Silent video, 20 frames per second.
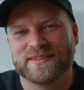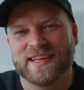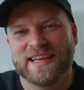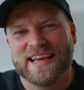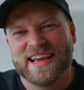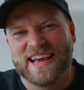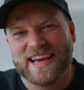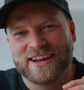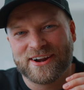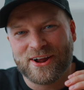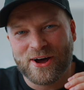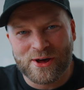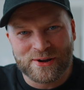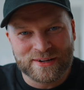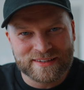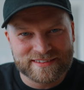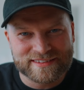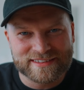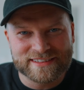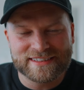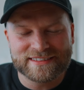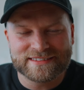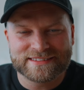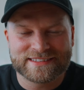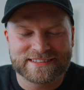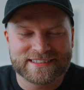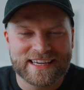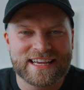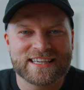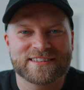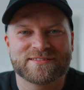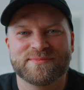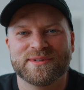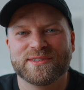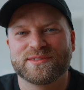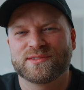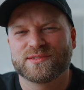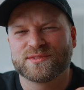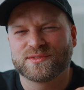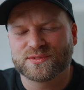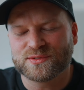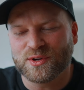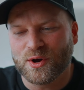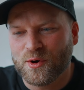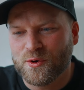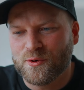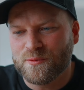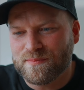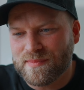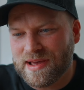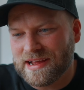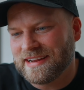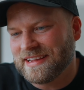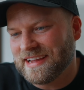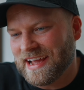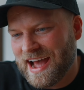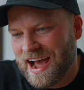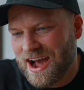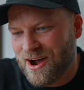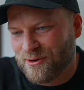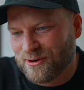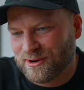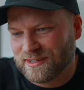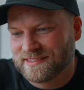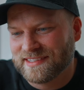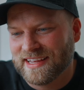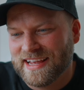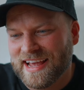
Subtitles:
and it honestly saves me so many hours.